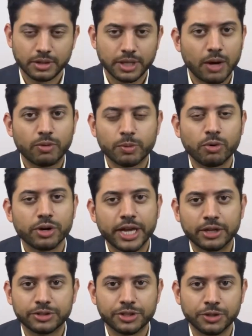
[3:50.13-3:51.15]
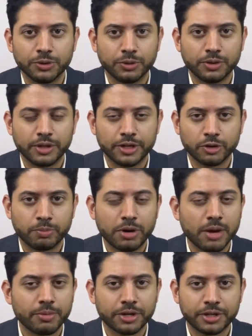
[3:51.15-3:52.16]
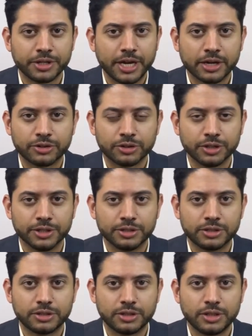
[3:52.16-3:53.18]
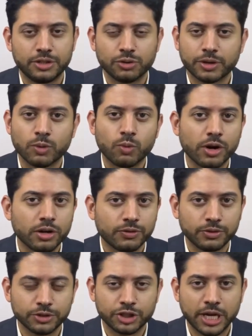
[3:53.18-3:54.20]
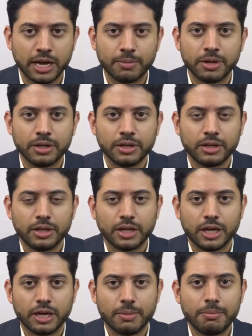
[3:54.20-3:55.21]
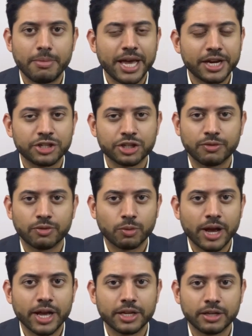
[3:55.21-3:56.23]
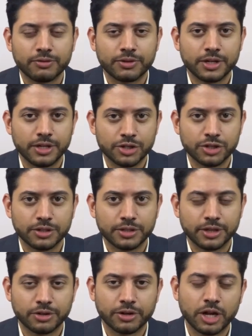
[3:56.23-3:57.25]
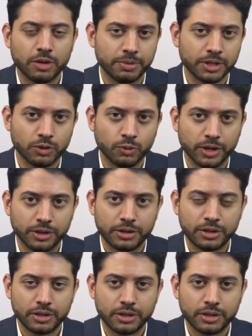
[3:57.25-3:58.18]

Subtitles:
I want to point out to you that your primary care doctor is doing a wonderful job managing a variety of conditions that they're helping you with.